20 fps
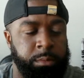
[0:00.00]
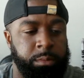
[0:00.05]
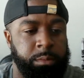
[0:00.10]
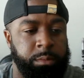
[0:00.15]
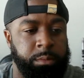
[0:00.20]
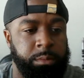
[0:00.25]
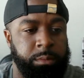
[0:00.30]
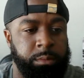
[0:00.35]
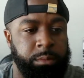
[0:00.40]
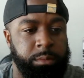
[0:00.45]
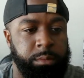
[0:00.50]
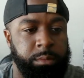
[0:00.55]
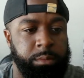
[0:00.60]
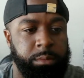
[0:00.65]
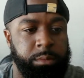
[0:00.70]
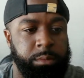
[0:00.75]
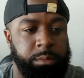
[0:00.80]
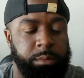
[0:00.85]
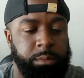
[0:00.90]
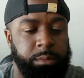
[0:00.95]

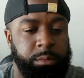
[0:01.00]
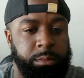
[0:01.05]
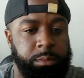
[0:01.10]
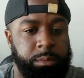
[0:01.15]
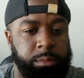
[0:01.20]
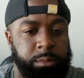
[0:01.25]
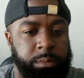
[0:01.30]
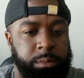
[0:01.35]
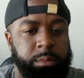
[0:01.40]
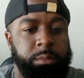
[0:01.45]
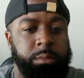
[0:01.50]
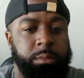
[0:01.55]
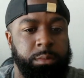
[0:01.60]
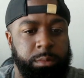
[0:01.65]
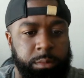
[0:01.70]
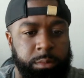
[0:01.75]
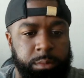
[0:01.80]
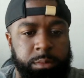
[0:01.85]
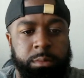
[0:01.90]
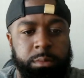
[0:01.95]

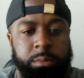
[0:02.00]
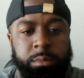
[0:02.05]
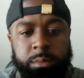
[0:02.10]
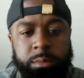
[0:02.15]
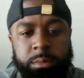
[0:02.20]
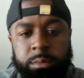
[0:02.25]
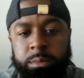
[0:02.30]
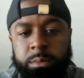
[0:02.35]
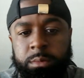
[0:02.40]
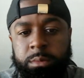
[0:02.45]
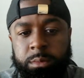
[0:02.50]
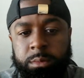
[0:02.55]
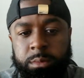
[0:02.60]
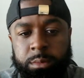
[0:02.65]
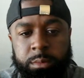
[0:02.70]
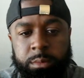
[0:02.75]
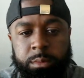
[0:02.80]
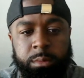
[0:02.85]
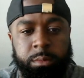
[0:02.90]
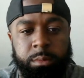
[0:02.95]

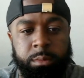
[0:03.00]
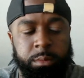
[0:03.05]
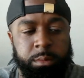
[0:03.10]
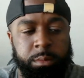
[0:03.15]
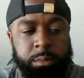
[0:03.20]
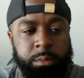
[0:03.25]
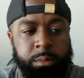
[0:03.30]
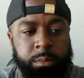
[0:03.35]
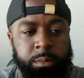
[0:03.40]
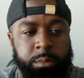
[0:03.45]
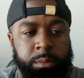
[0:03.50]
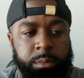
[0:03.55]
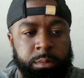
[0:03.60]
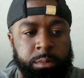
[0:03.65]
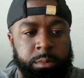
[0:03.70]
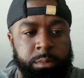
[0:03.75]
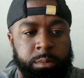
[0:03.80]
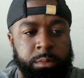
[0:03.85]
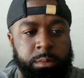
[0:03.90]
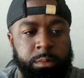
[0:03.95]

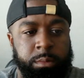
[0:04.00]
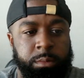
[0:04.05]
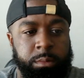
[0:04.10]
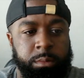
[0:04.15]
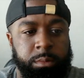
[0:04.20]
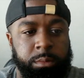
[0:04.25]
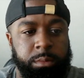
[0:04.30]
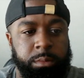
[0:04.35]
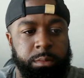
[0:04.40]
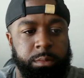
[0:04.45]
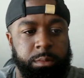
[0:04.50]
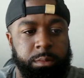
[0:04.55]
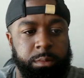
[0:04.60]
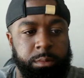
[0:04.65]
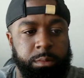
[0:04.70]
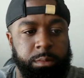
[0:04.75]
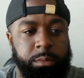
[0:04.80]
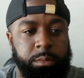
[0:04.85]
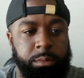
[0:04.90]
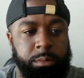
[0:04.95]

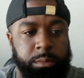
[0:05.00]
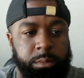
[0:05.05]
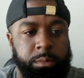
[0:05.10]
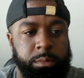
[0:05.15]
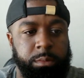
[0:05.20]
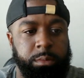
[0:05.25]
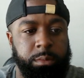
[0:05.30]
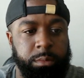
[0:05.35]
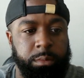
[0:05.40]
(not speaking)